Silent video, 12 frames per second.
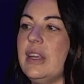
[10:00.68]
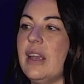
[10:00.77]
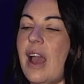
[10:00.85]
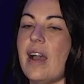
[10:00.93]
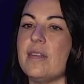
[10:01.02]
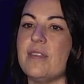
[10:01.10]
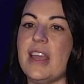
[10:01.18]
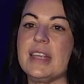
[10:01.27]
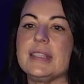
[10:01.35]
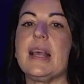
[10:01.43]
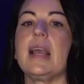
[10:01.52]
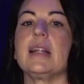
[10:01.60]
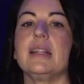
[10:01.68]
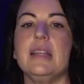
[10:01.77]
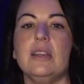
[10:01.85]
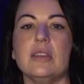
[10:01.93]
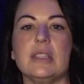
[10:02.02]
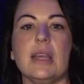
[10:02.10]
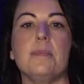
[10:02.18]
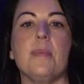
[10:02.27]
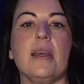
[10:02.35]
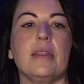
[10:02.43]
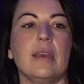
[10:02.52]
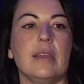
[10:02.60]
have exactly the same
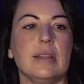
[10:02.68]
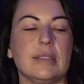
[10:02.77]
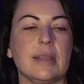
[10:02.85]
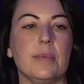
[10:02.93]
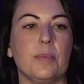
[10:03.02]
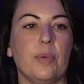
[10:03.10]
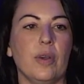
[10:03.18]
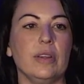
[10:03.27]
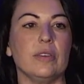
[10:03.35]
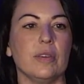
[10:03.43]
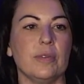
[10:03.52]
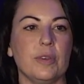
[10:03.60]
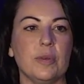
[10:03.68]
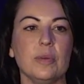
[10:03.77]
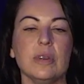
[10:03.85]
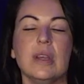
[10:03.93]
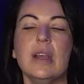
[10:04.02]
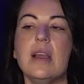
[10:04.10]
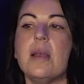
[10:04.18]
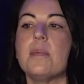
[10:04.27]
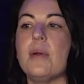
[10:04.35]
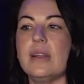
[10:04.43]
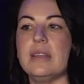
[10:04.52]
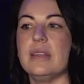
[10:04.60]
method and same point of view,
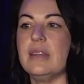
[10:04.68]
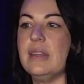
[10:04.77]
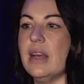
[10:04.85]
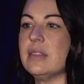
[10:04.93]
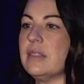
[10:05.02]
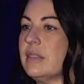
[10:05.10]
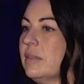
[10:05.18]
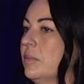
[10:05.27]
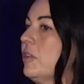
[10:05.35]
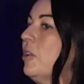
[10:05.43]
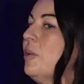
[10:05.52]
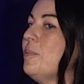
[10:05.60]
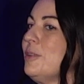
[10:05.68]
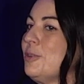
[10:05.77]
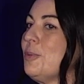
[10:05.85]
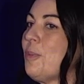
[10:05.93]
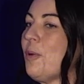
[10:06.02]
but that's going to be super